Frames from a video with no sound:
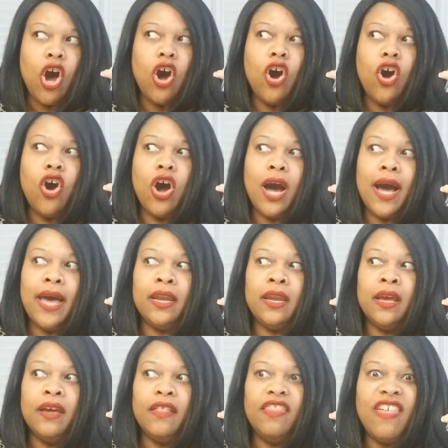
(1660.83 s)

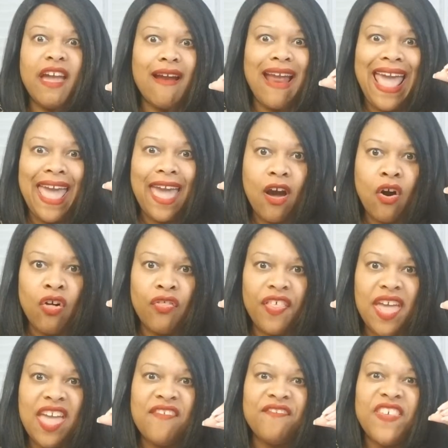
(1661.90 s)
on their health
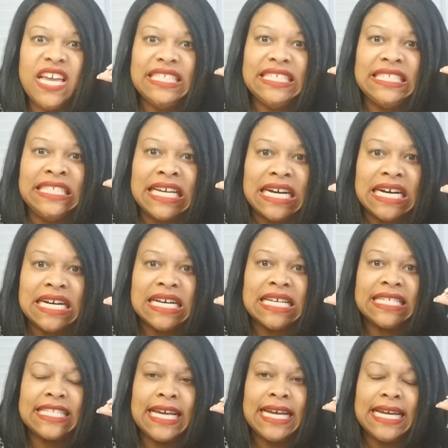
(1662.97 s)
if it
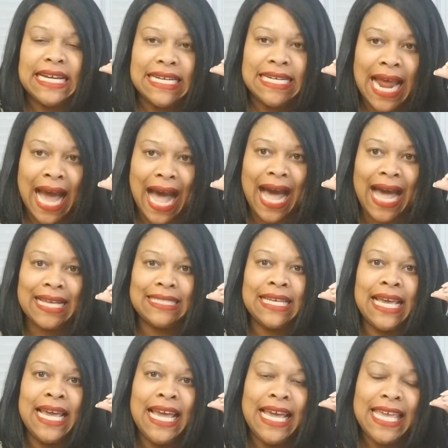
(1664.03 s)
does not
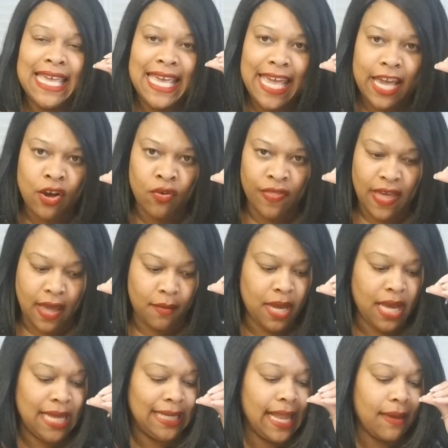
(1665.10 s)
kill them.
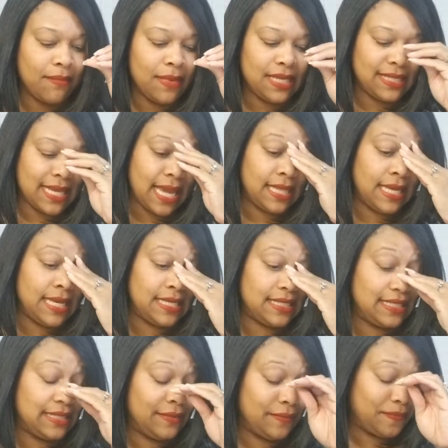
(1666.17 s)
Let me say
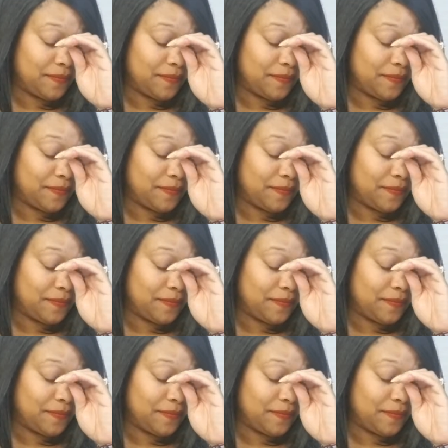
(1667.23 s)
this.